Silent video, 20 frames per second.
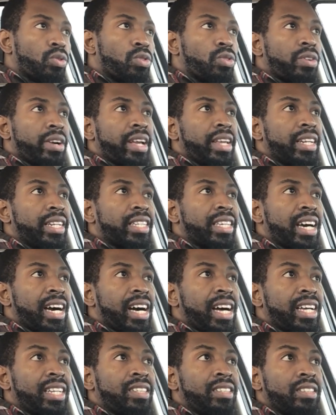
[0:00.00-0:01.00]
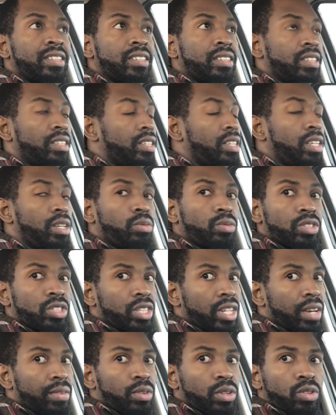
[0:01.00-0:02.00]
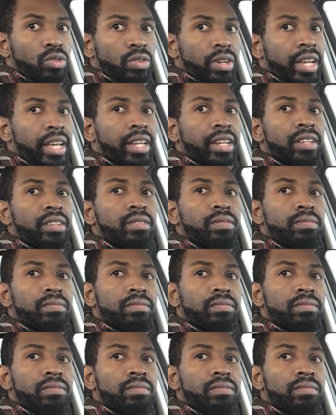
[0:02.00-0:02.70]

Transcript: created God? He was never created.